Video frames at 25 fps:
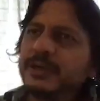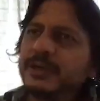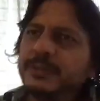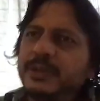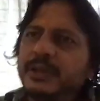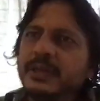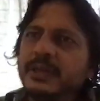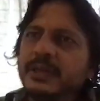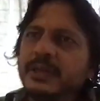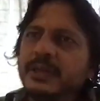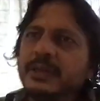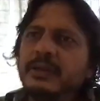
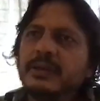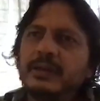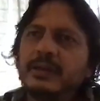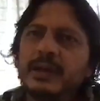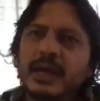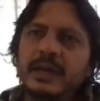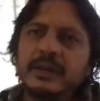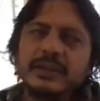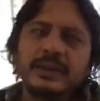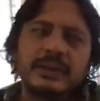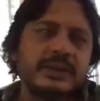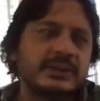Between, I
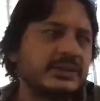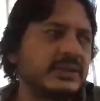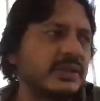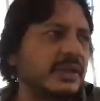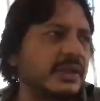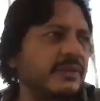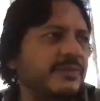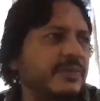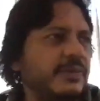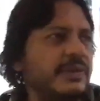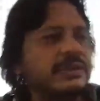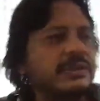think it's the
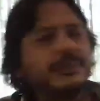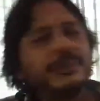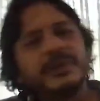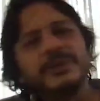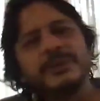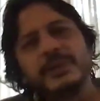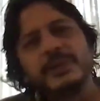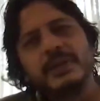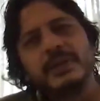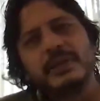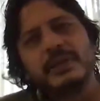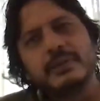difference
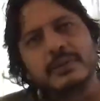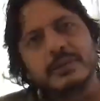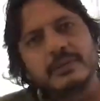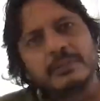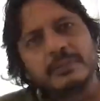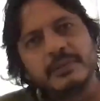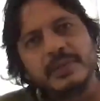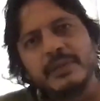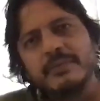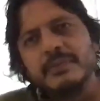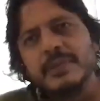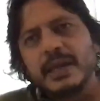between
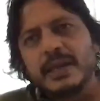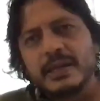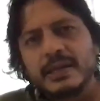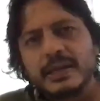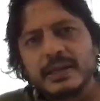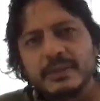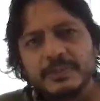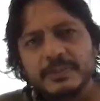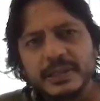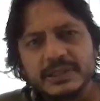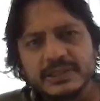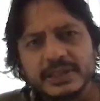being married and
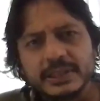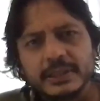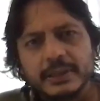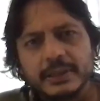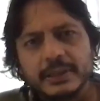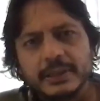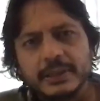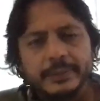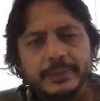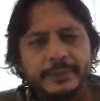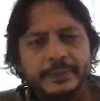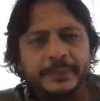being single.
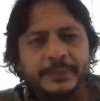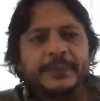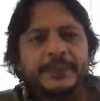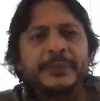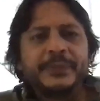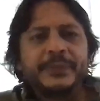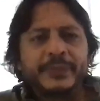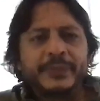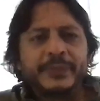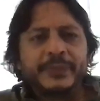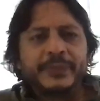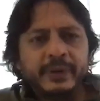
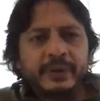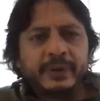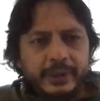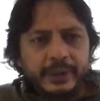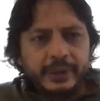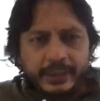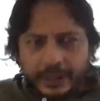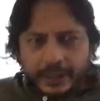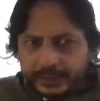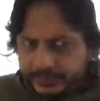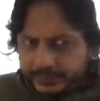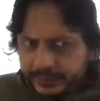And
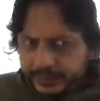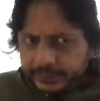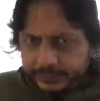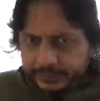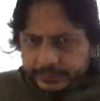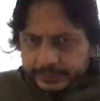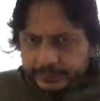I think okay.